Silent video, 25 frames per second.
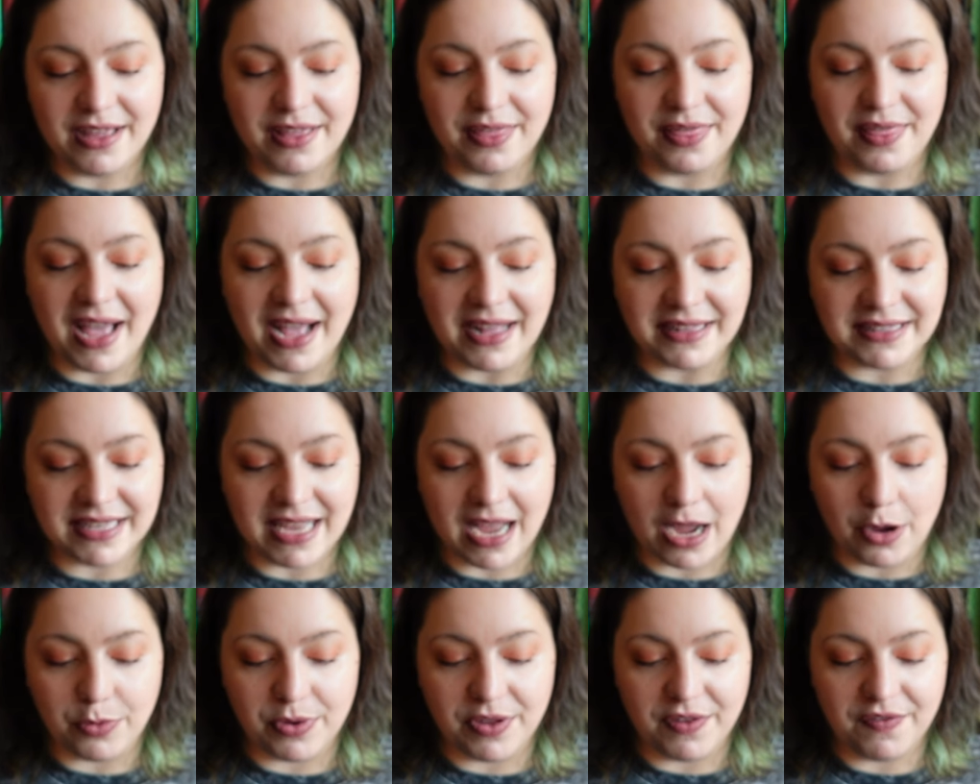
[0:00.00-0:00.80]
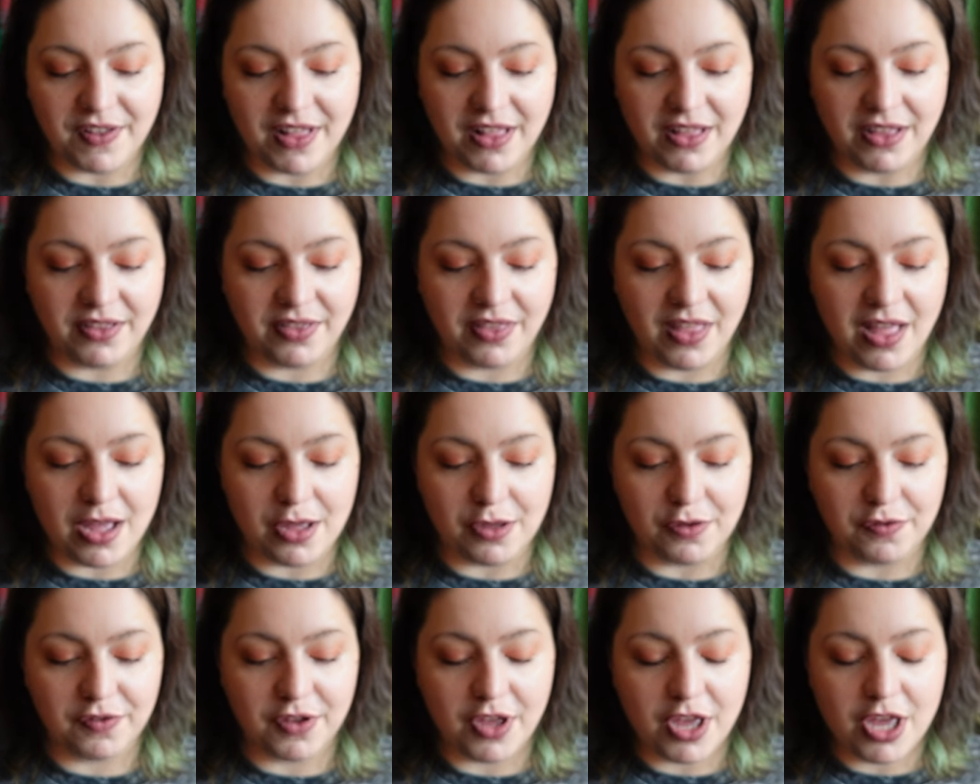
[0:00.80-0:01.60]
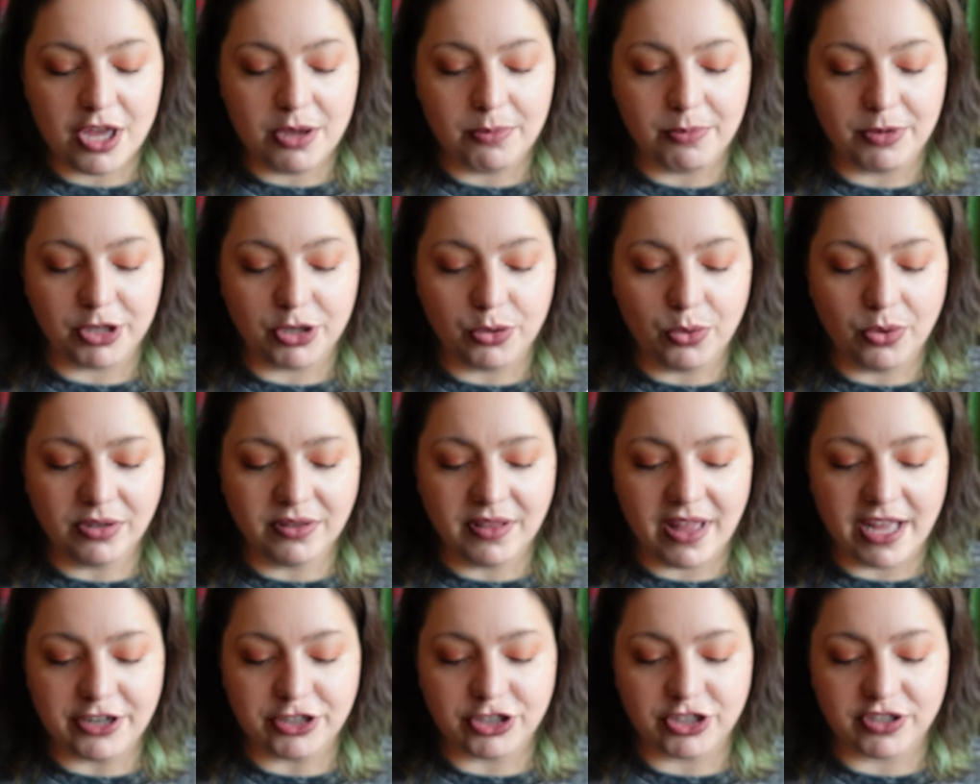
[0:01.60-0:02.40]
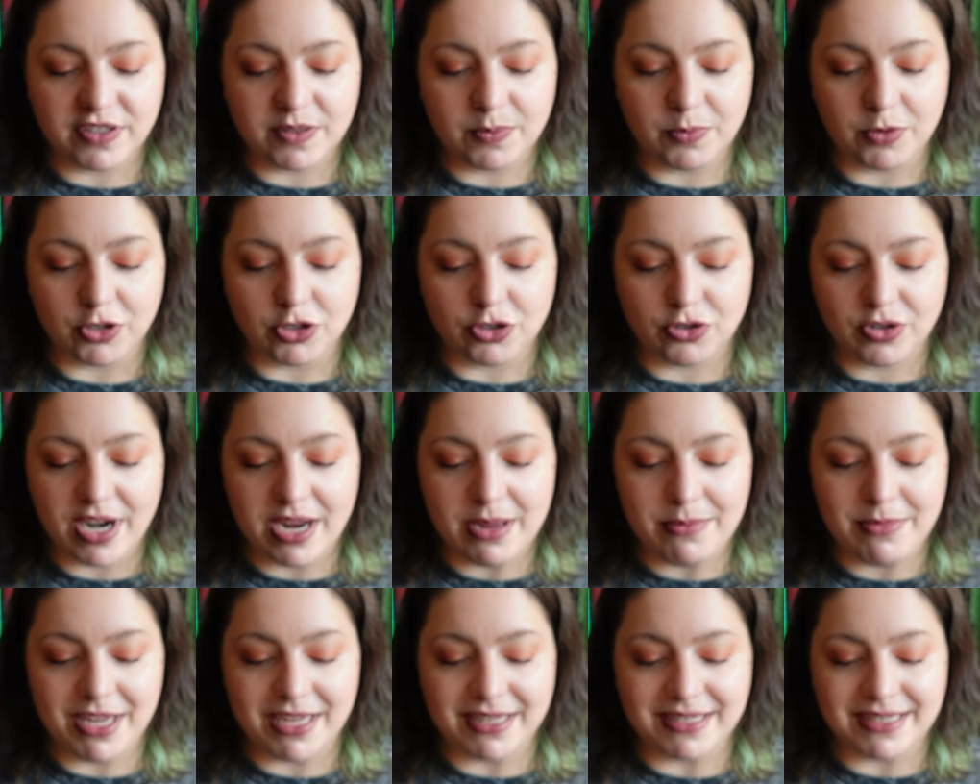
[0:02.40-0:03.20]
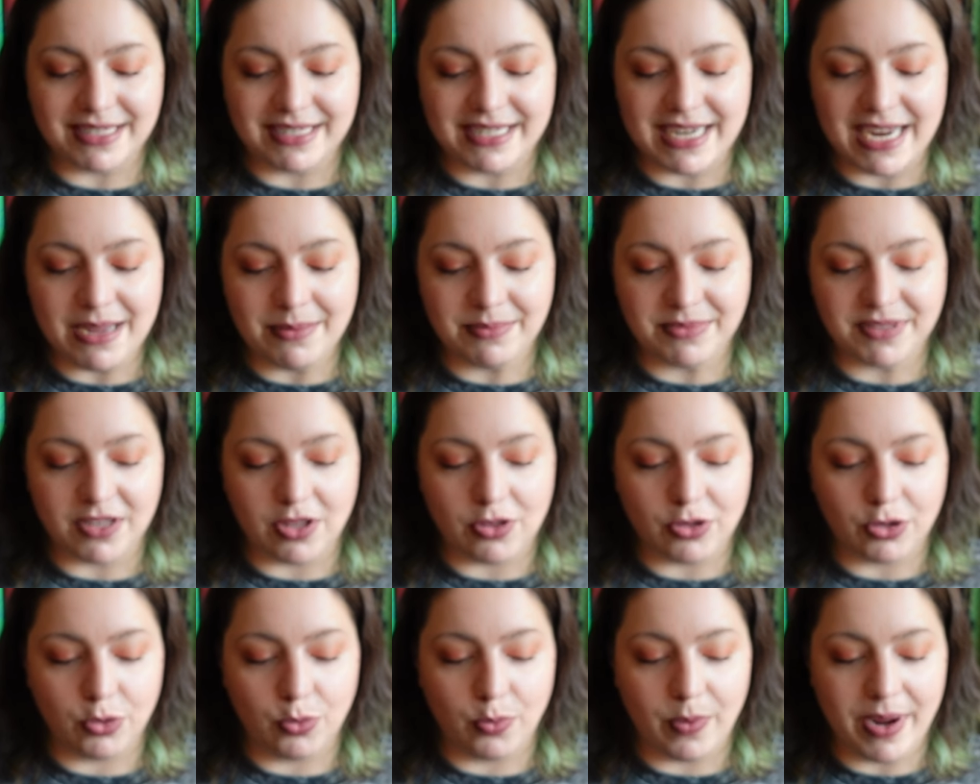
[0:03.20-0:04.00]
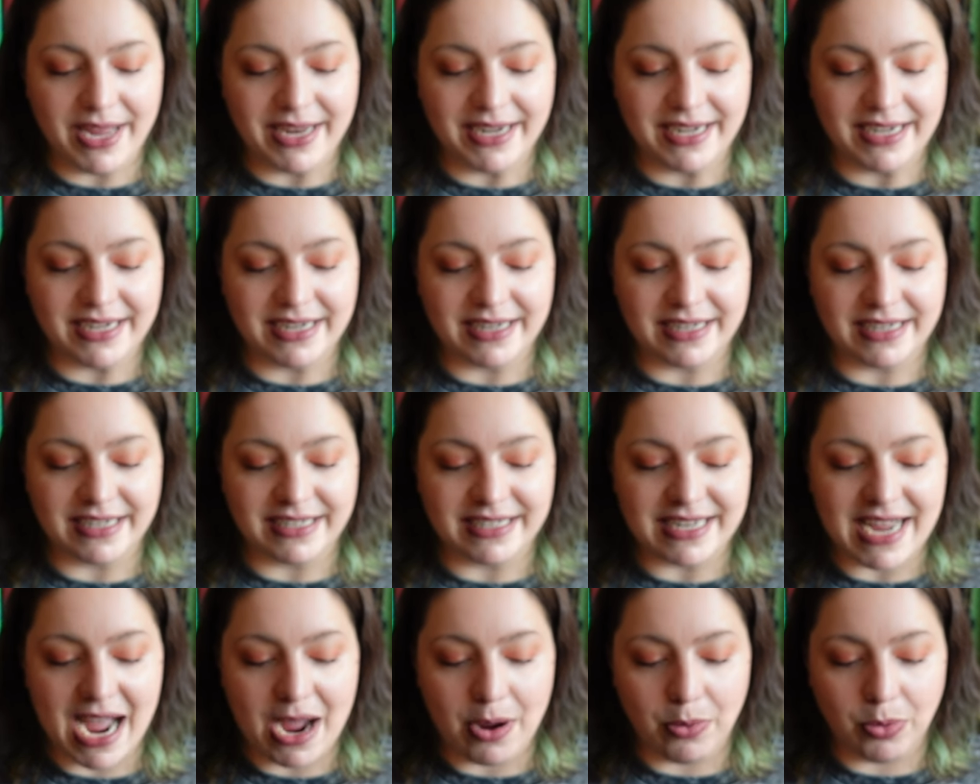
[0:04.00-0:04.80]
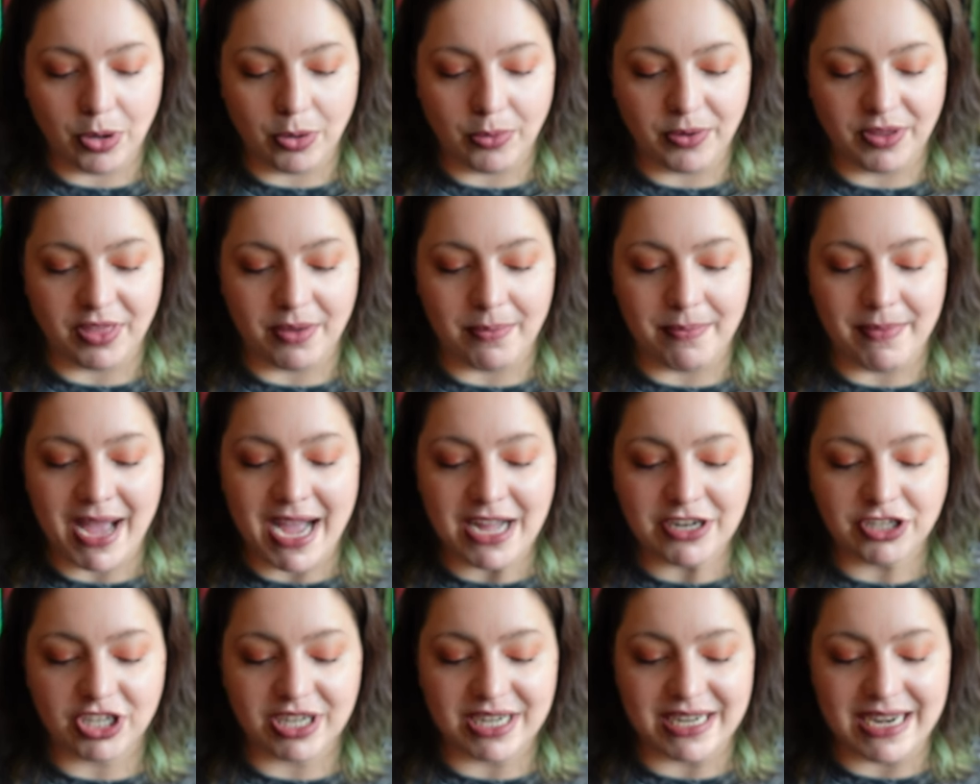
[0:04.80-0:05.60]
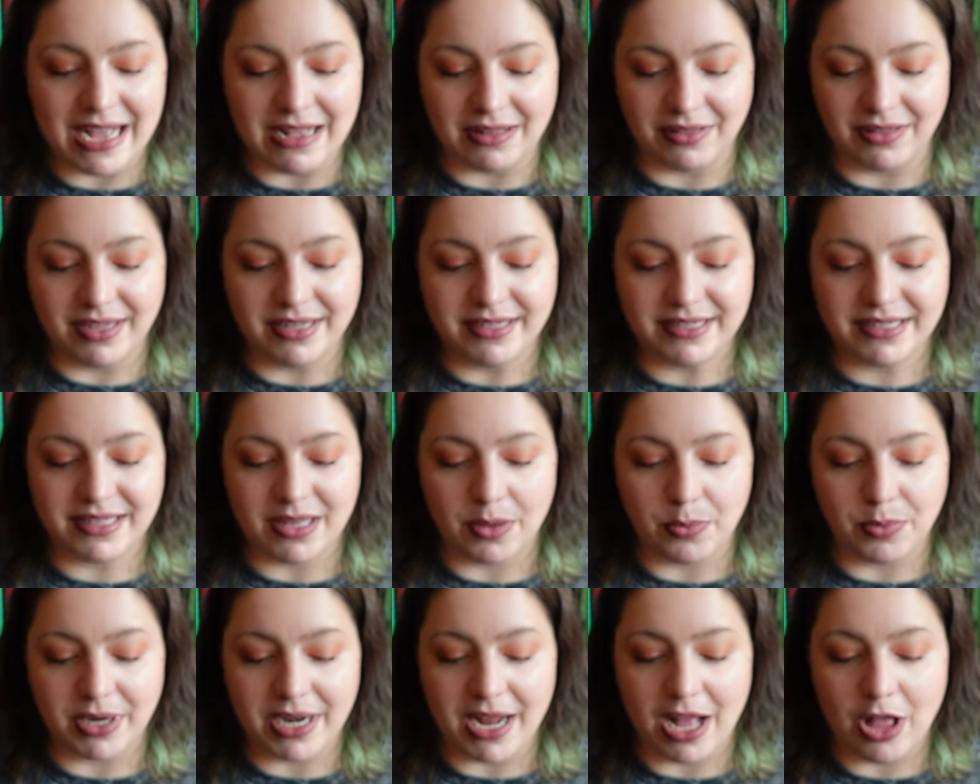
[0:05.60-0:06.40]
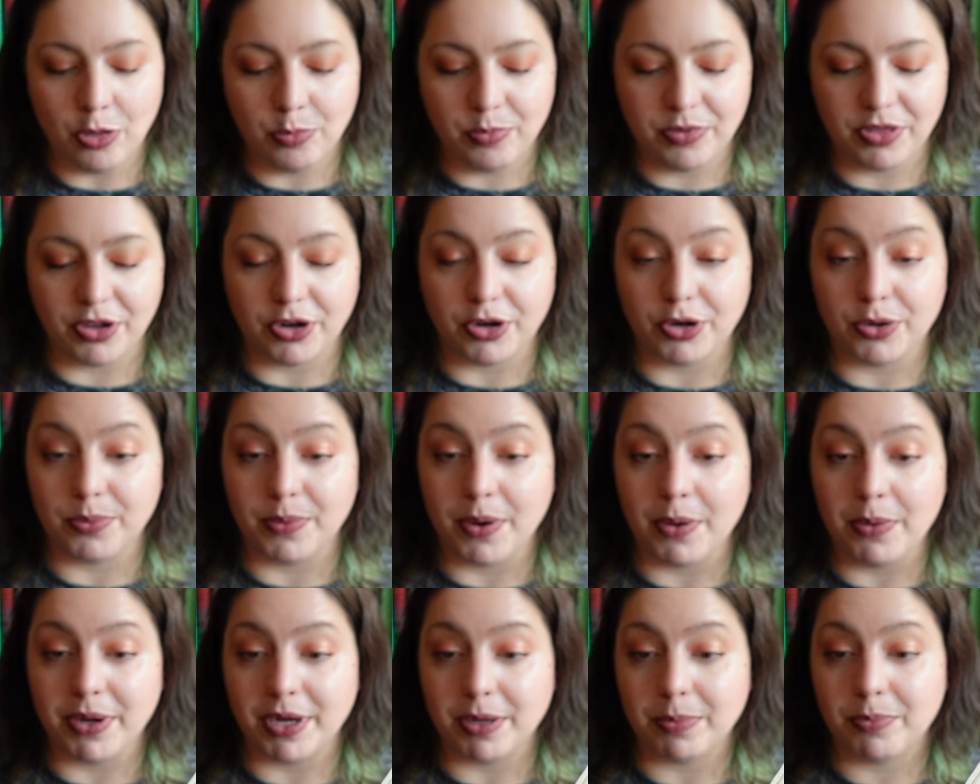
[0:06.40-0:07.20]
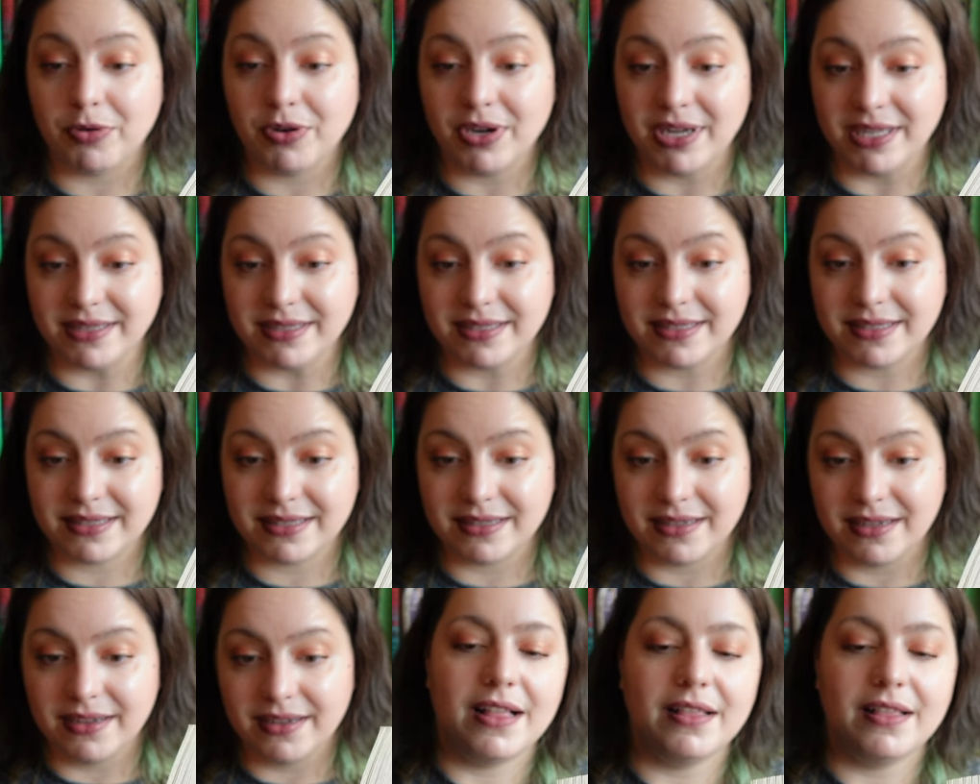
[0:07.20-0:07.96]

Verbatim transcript: that's how we fell in love, but your legends portray me as a damsel who waited in a tower with a magic necklace that would help the heroic prince.